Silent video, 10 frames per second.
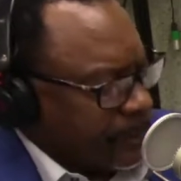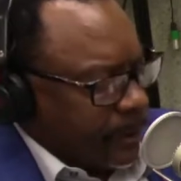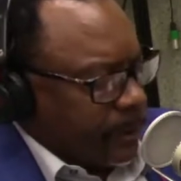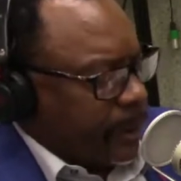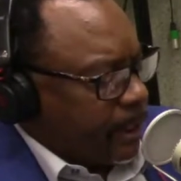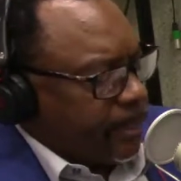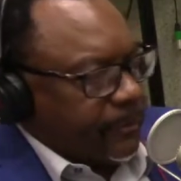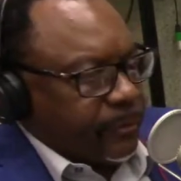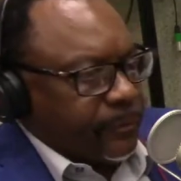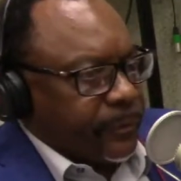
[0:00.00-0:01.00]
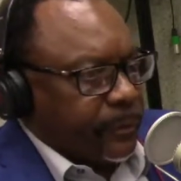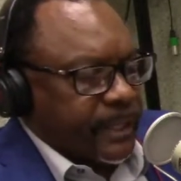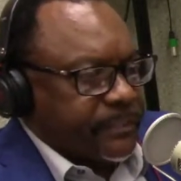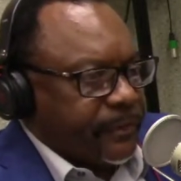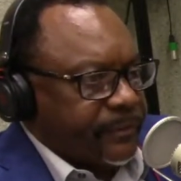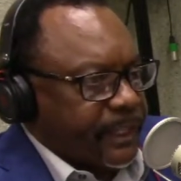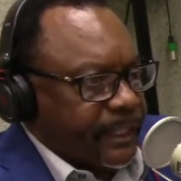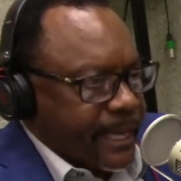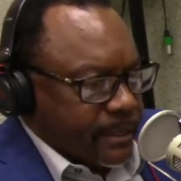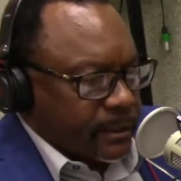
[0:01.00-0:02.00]
You got to pay for a funeral. That's
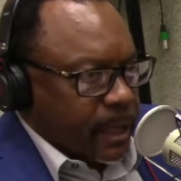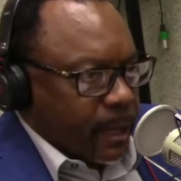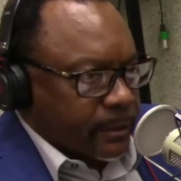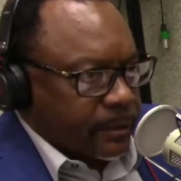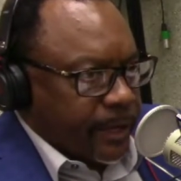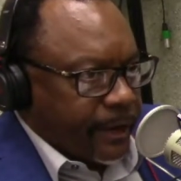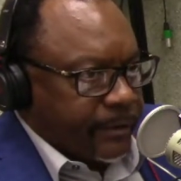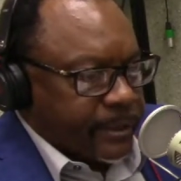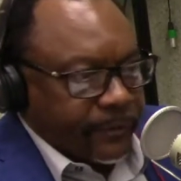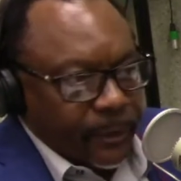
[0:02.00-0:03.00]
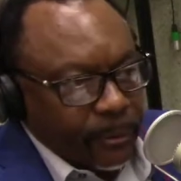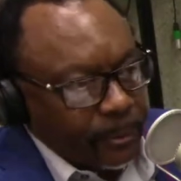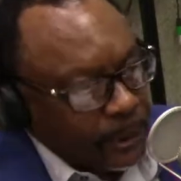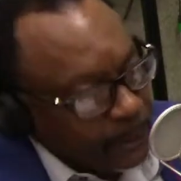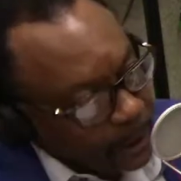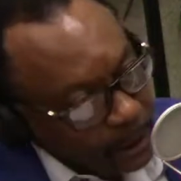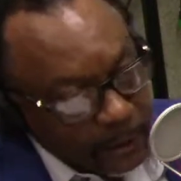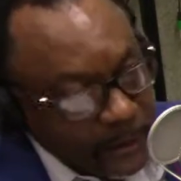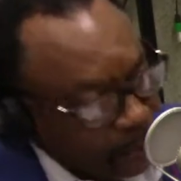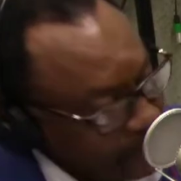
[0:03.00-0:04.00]
$15,000 on average. If you don't believe me,
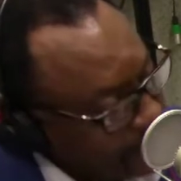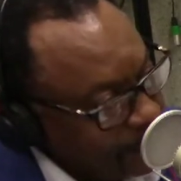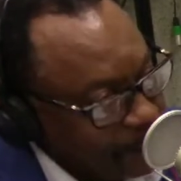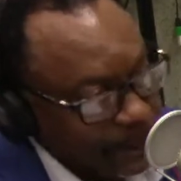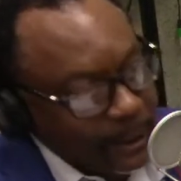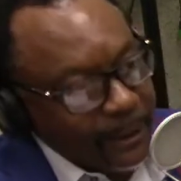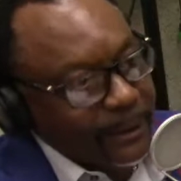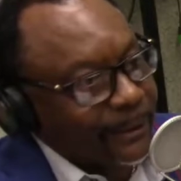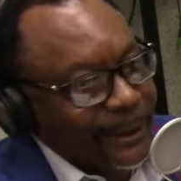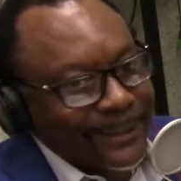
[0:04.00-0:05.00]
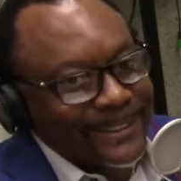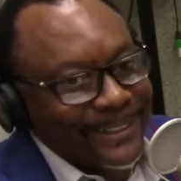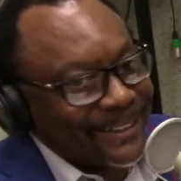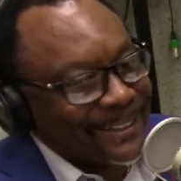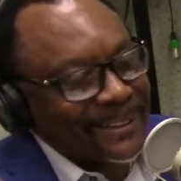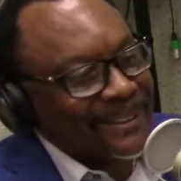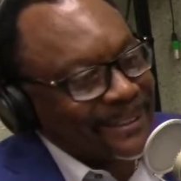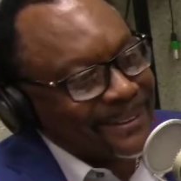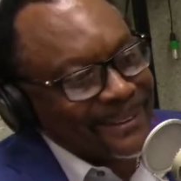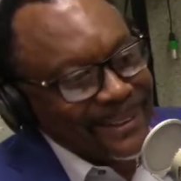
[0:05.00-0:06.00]
call Serenity. They'll tell you.
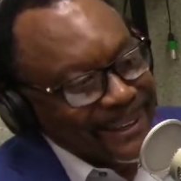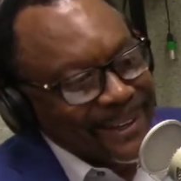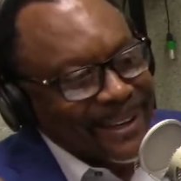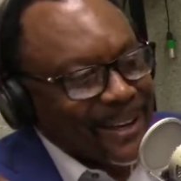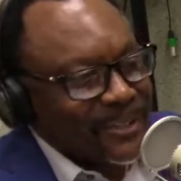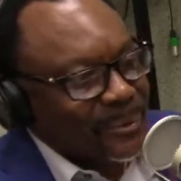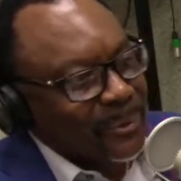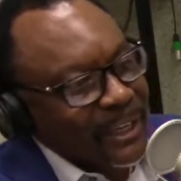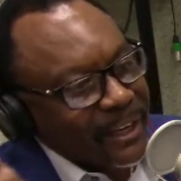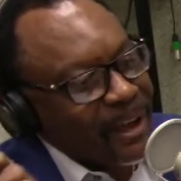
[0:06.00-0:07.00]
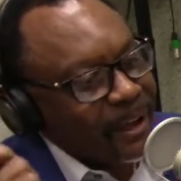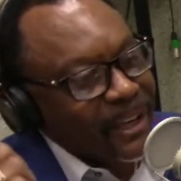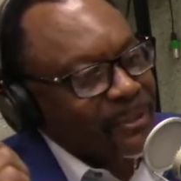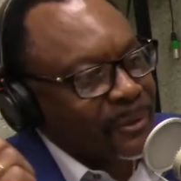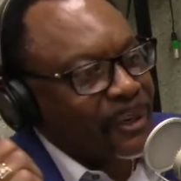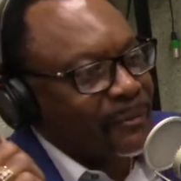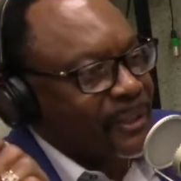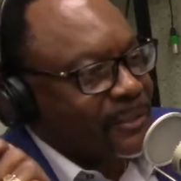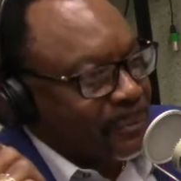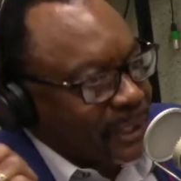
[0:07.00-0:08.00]
Call Serenity. Call Andre over
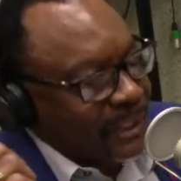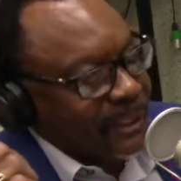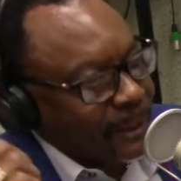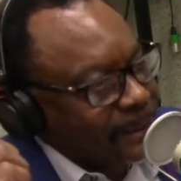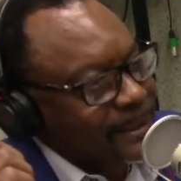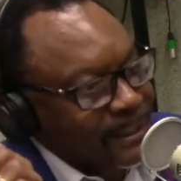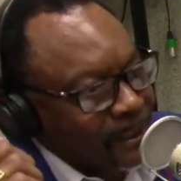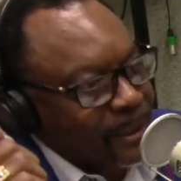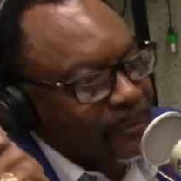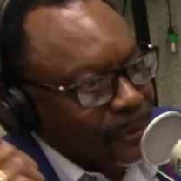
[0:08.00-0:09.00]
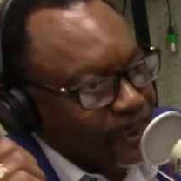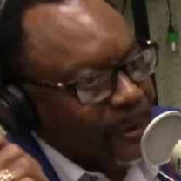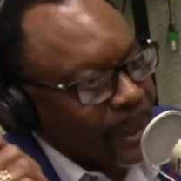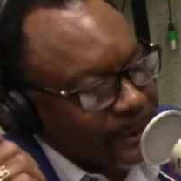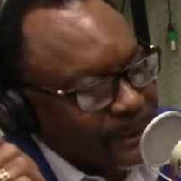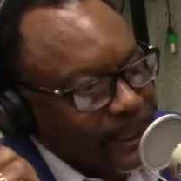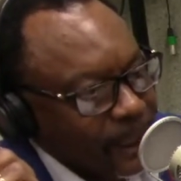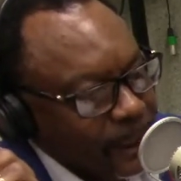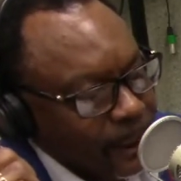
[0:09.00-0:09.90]
at Serenity. He'll tell you what a funeral costs today.